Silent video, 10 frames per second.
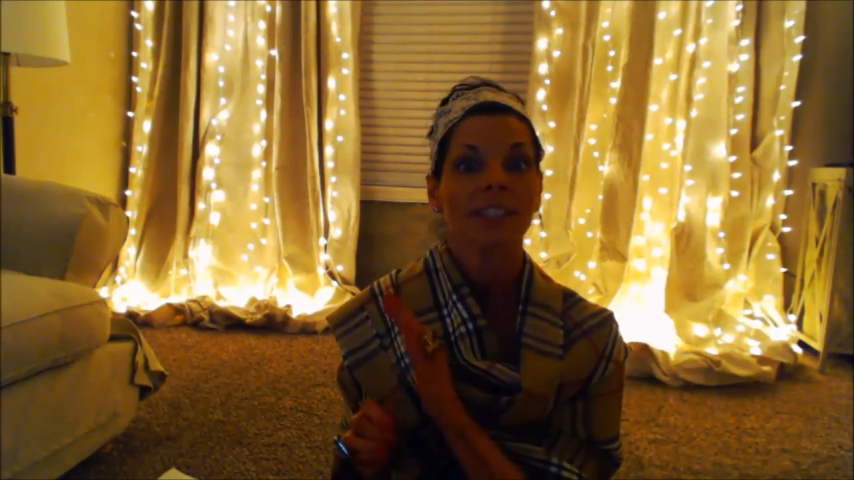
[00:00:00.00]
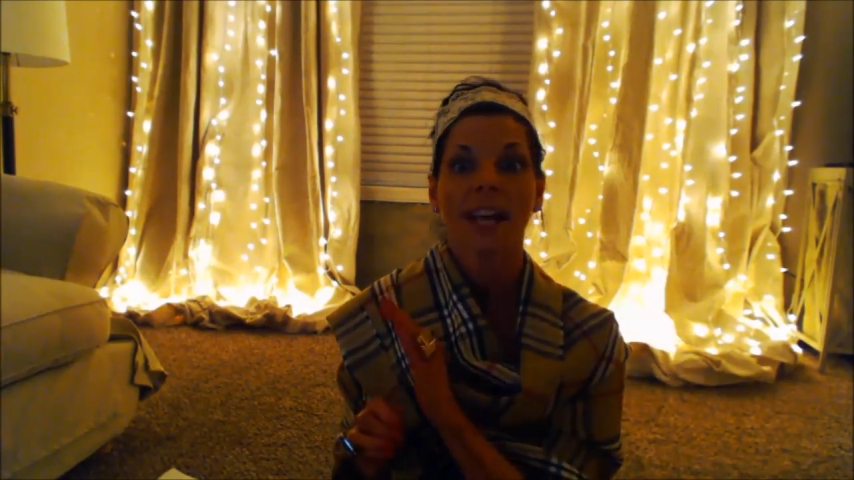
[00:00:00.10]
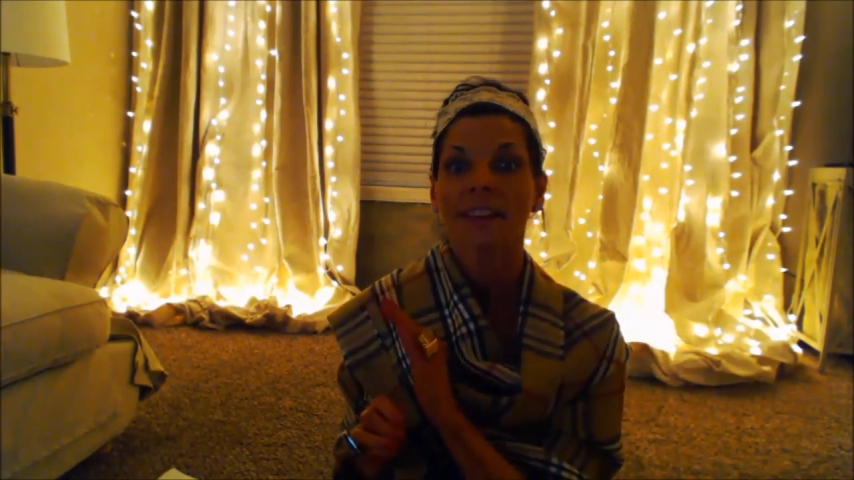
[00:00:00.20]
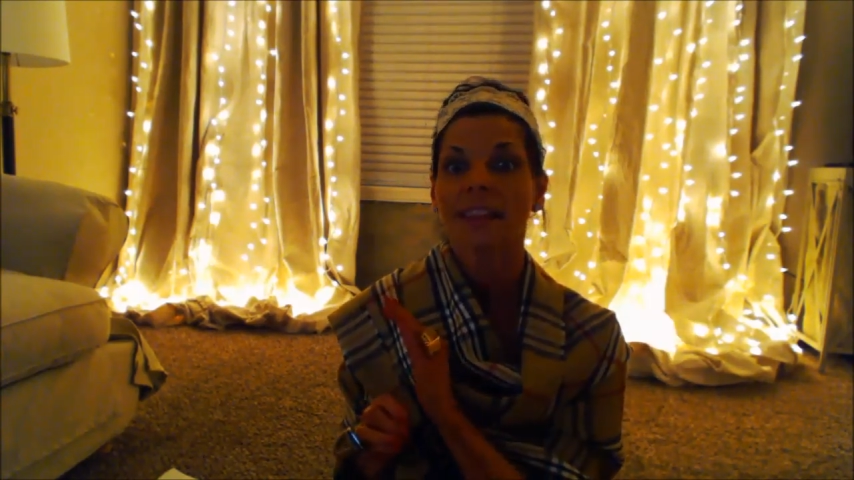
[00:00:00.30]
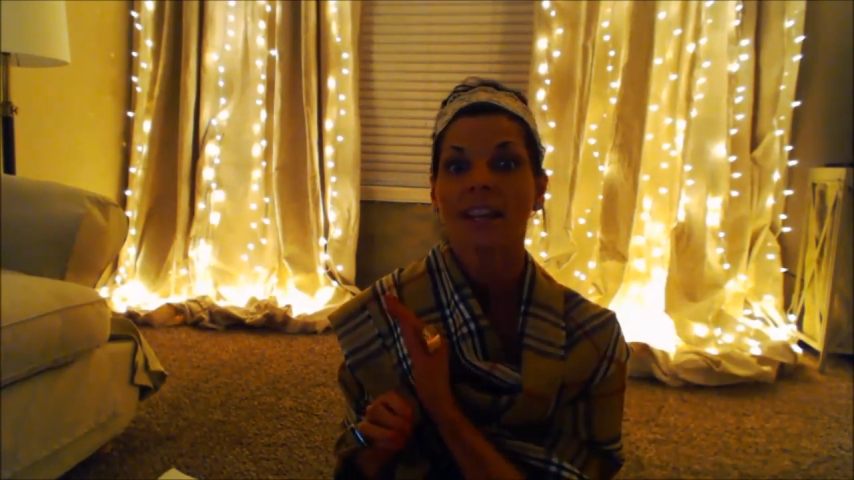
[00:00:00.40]
and
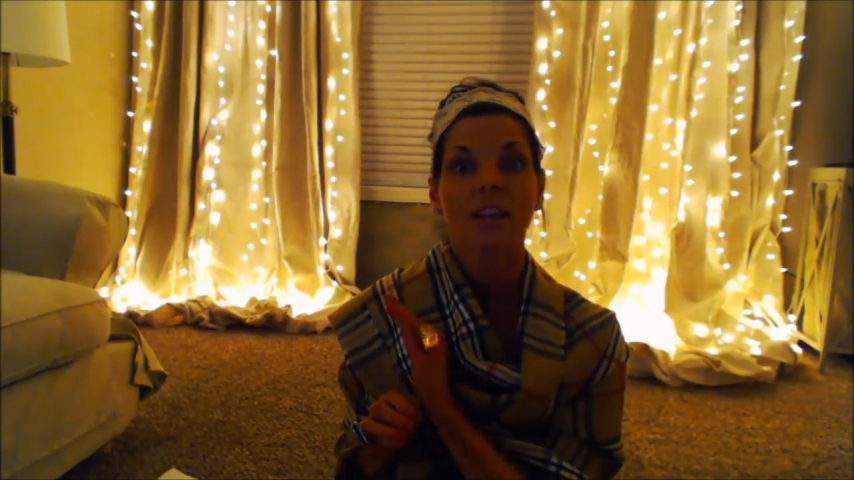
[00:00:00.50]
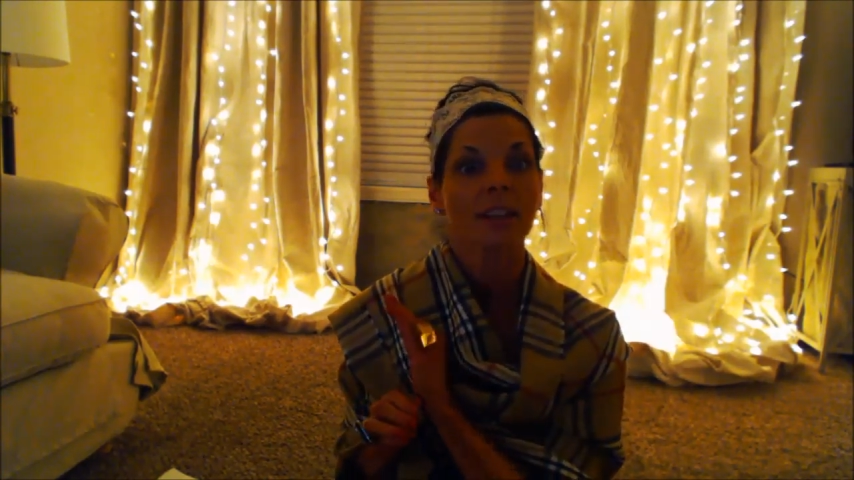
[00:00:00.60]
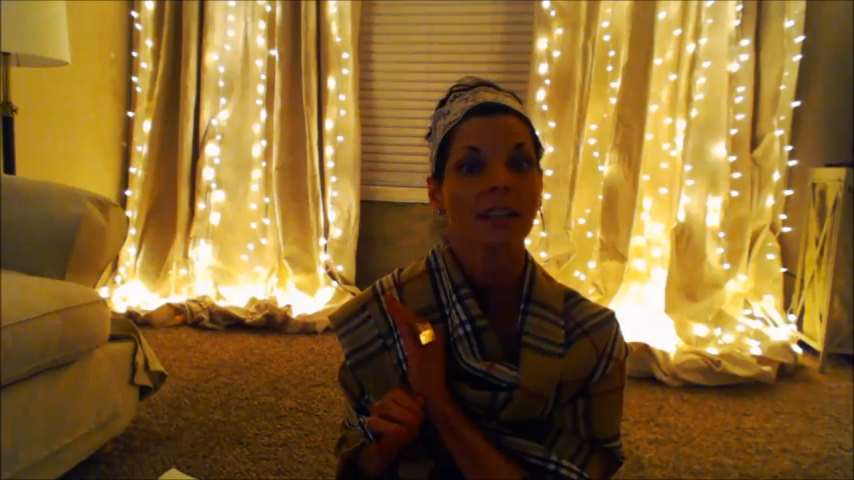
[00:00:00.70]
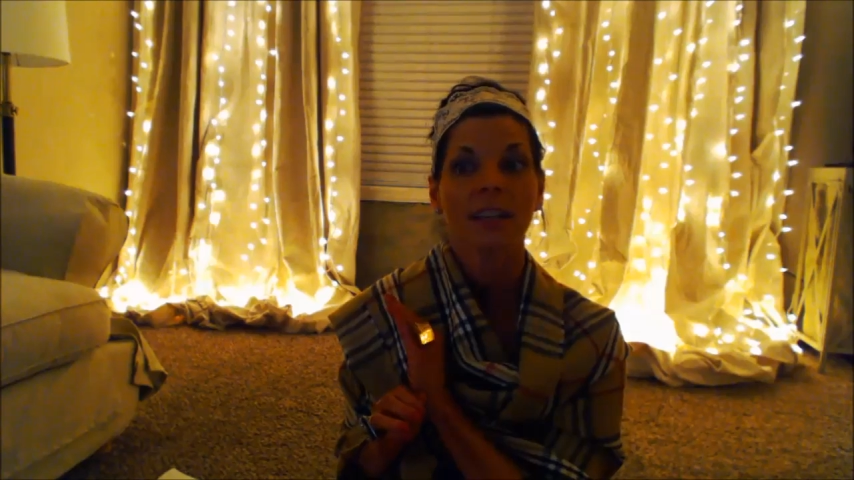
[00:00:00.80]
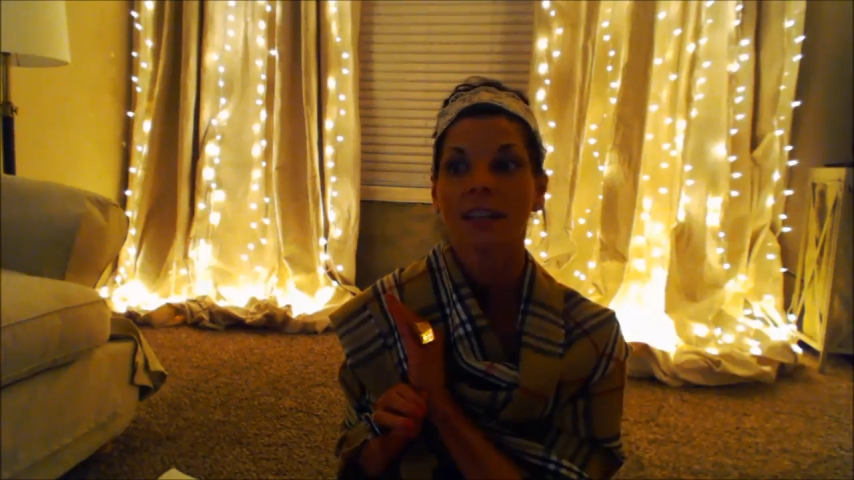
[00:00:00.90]
not think
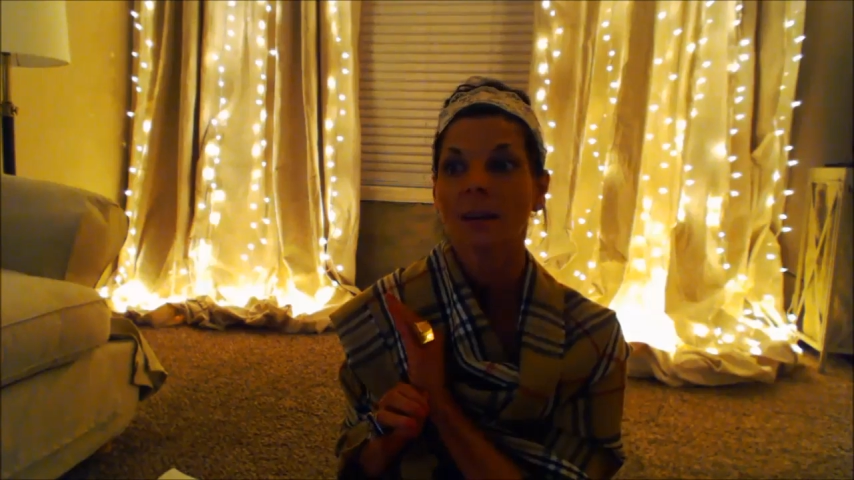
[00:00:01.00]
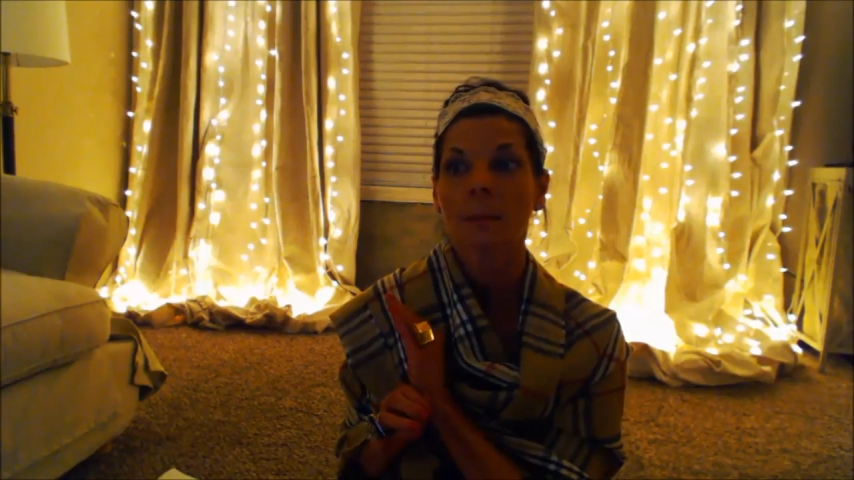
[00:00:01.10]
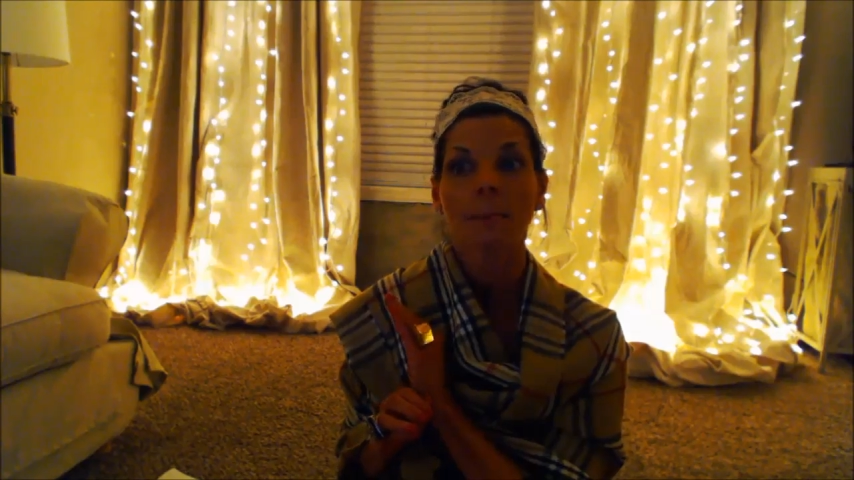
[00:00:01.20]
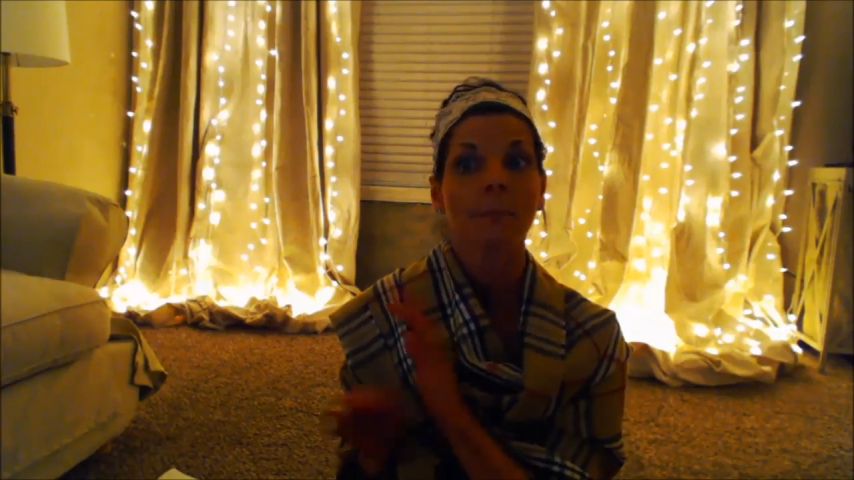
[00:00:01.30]
a